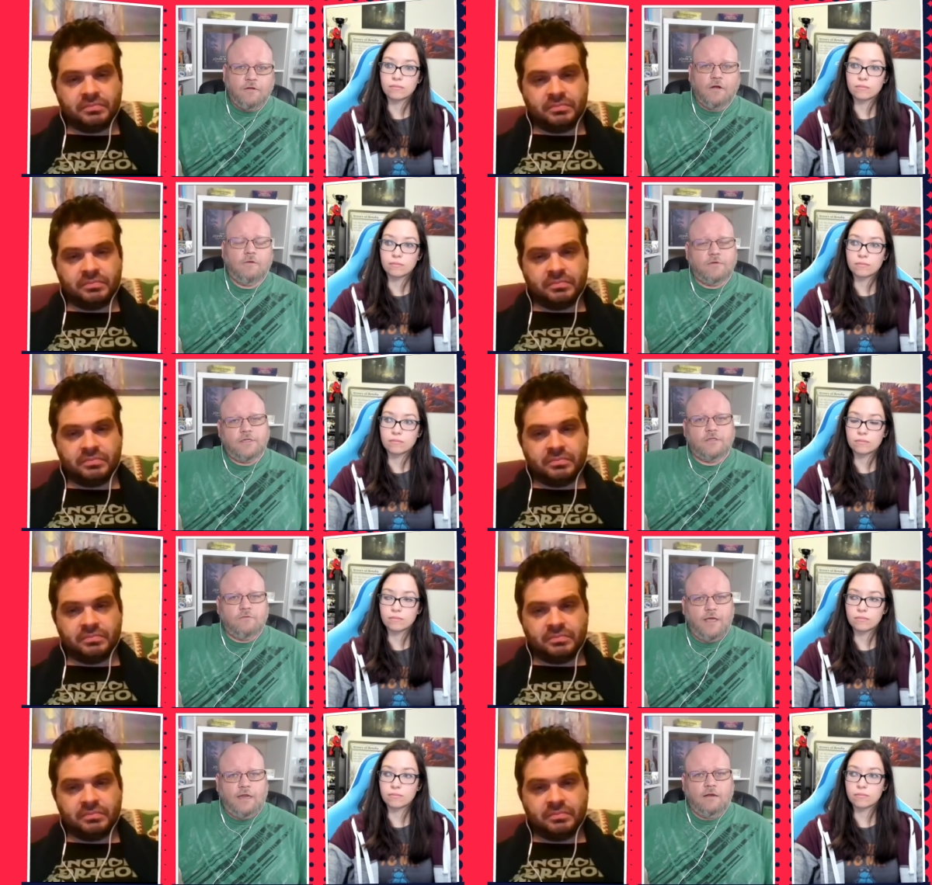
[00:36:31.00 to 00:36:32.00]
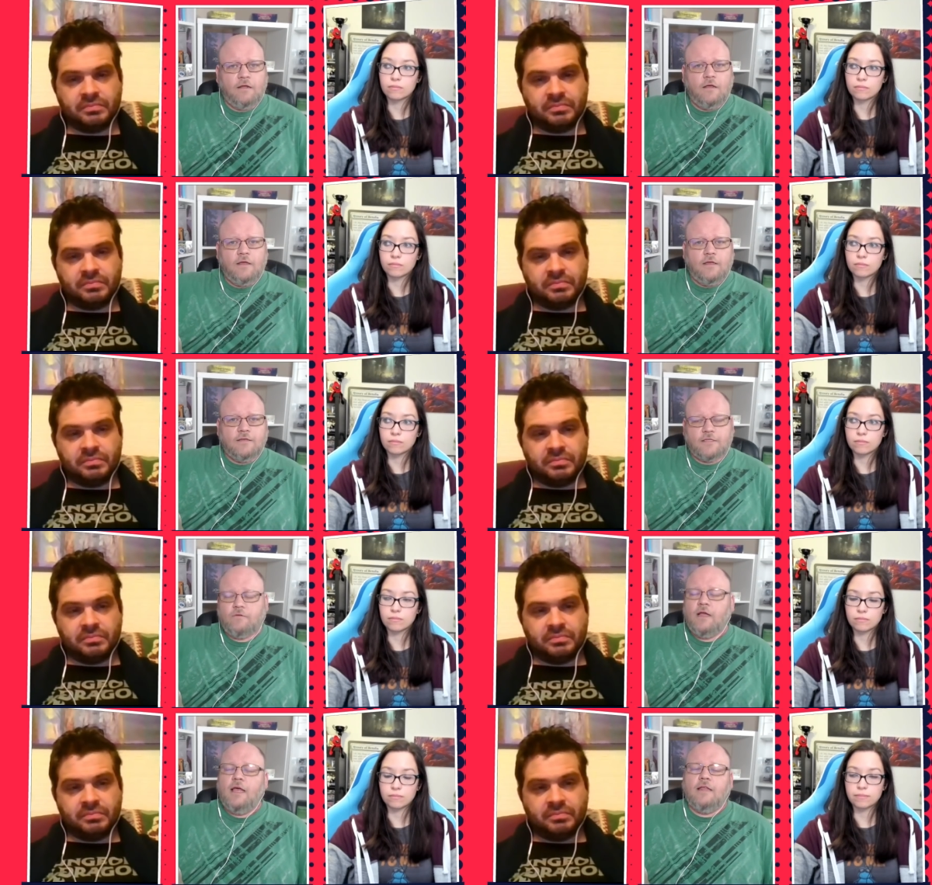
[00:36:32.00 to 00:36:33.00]
Speaker 1: other card, which is sweet.
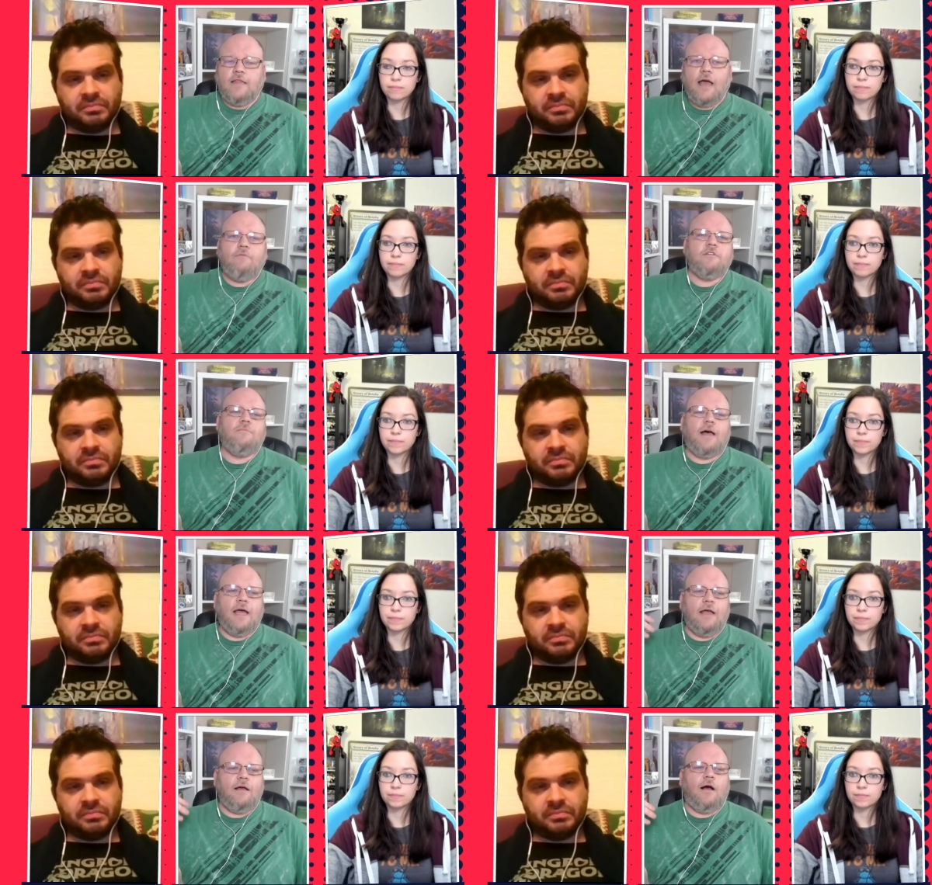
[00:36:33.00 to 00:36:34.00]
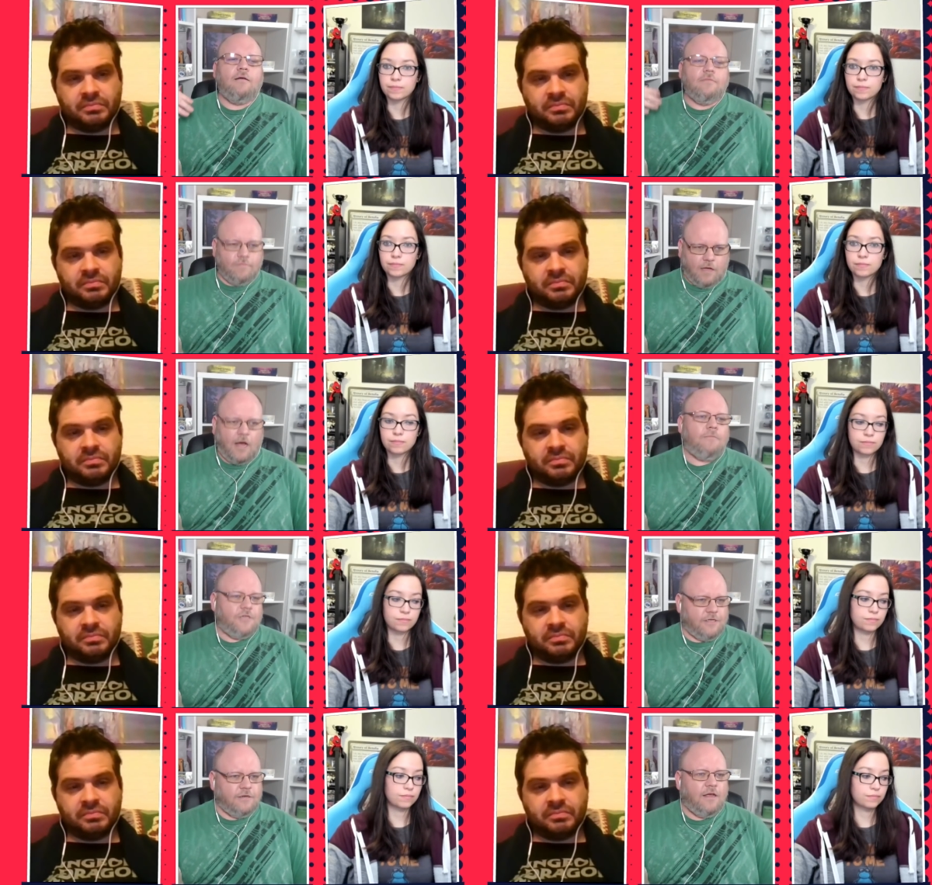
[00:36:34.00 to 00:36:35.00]
So that was my
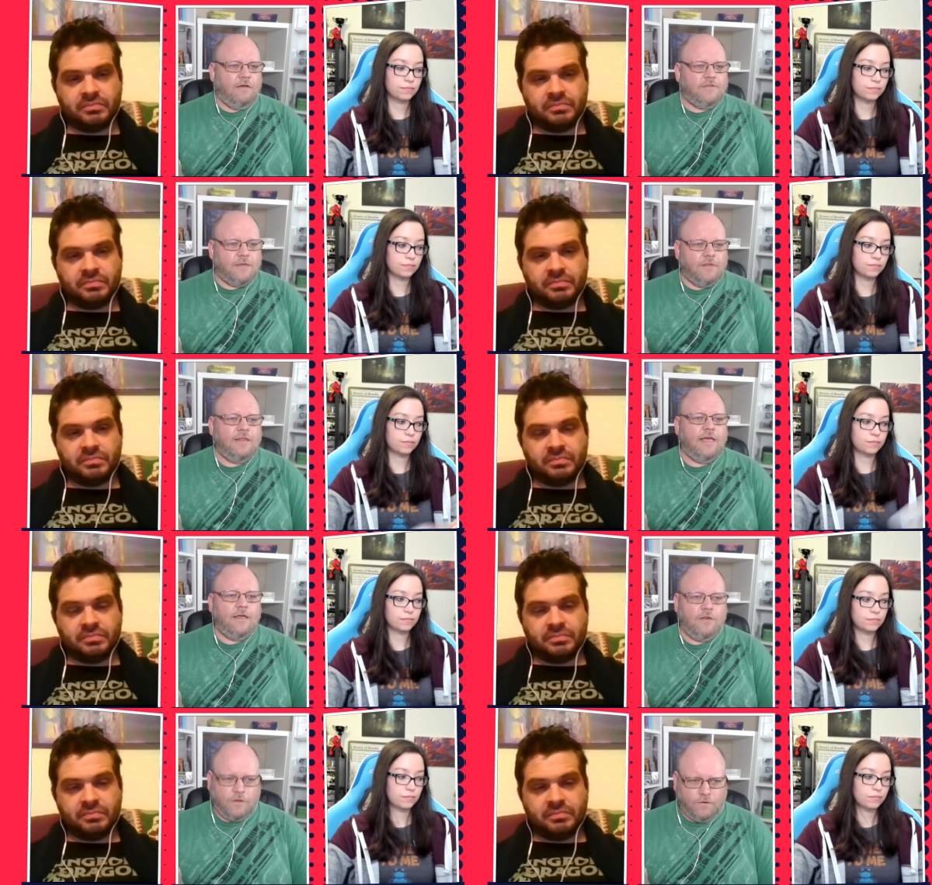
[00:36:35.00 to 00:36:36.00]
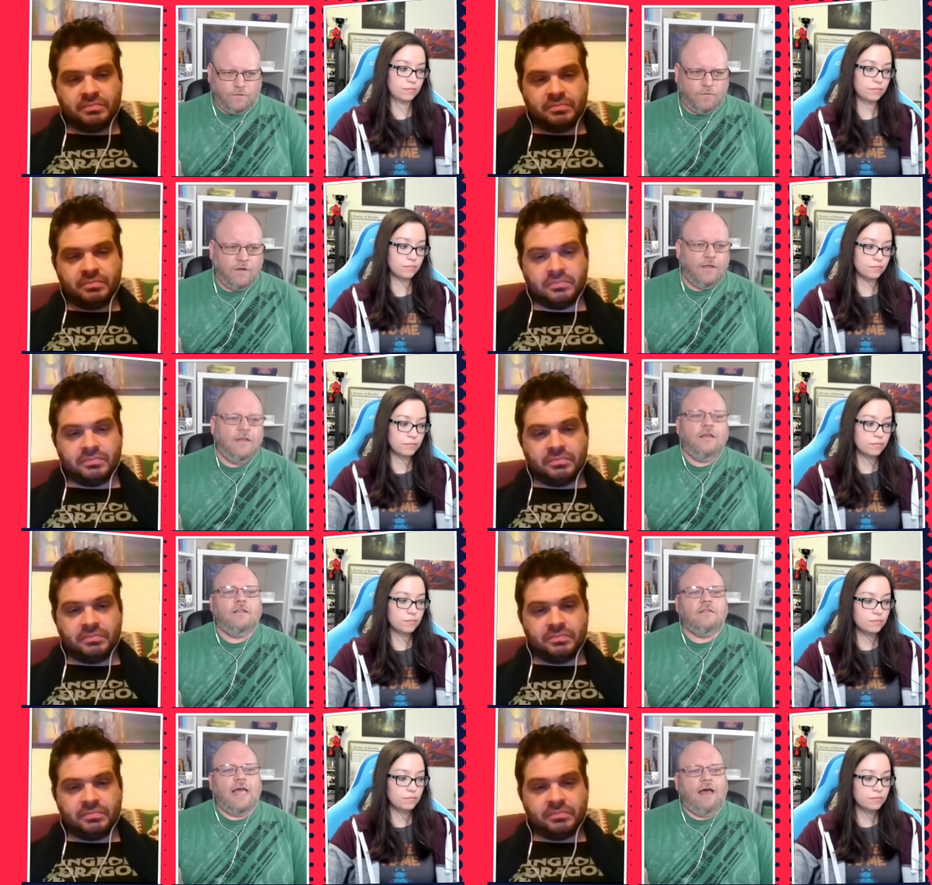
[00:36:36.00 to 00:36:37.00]
option of something they could do
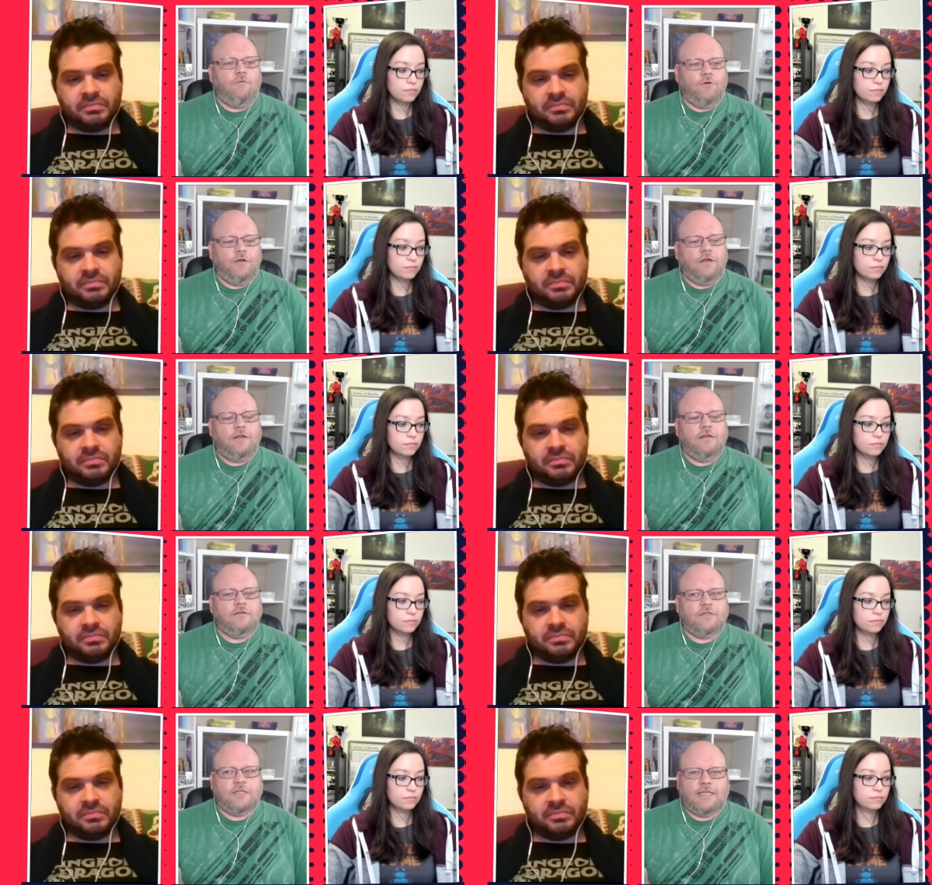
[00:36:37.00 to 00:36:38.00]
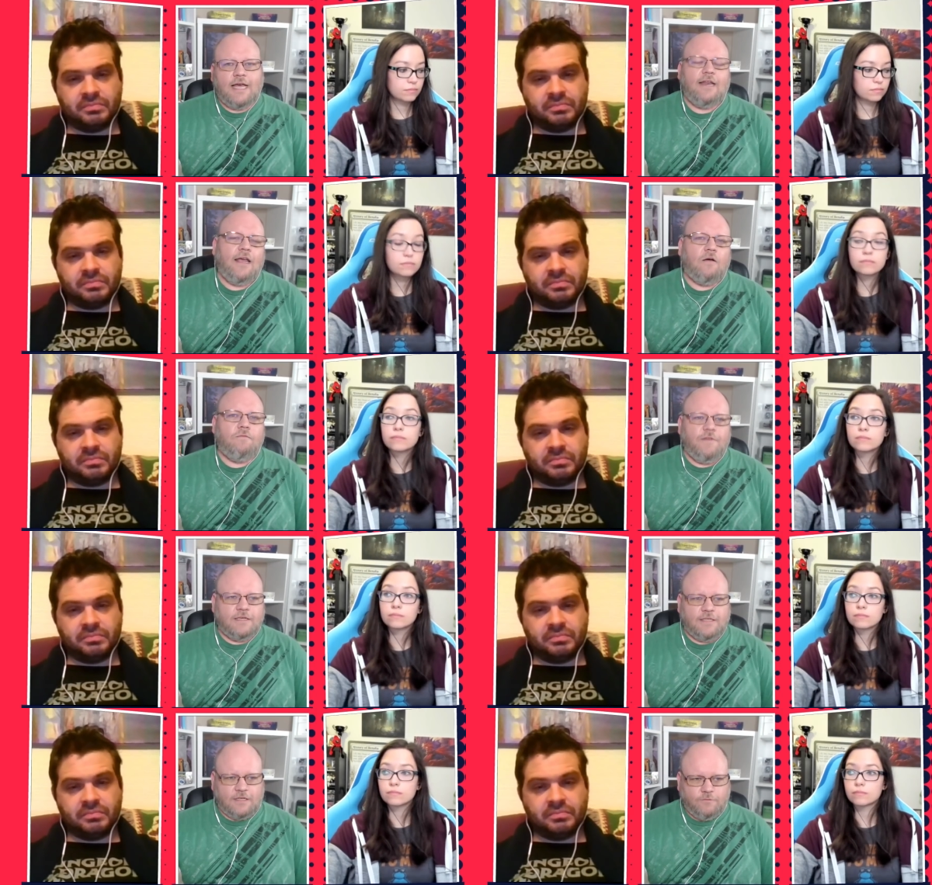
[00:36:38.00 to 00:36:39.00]
that would just kind of help
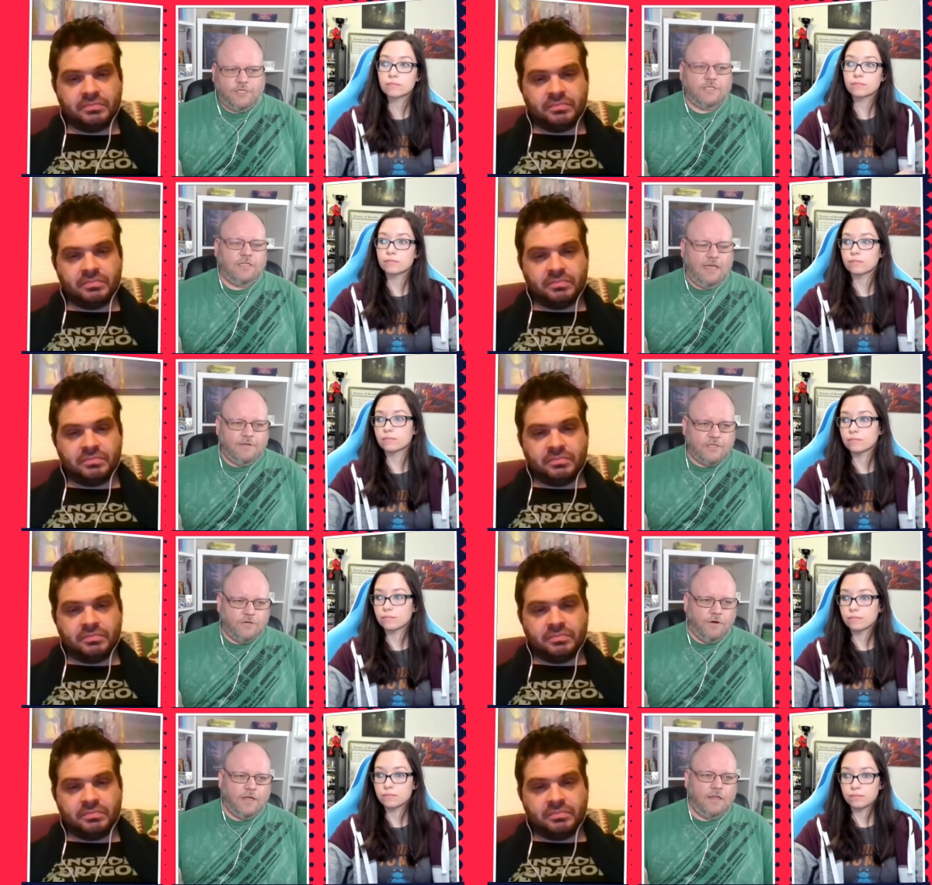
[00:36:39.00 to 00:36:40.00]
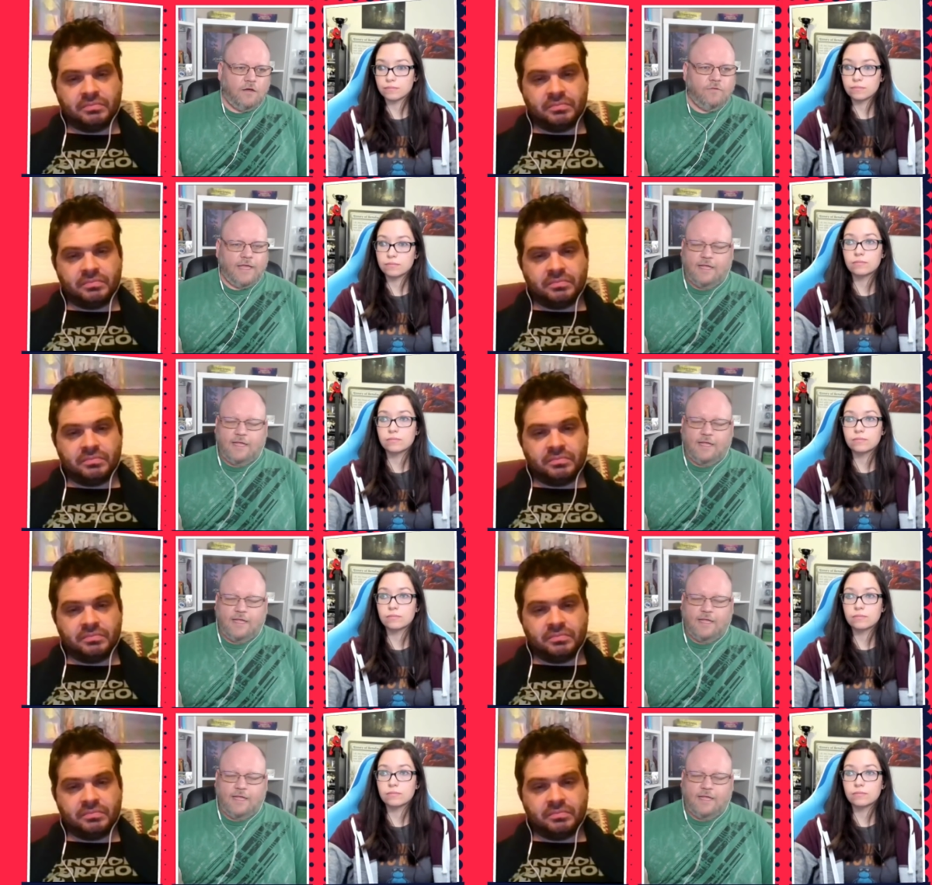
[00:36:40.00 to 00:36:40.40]
fix things, which is leave historic alone.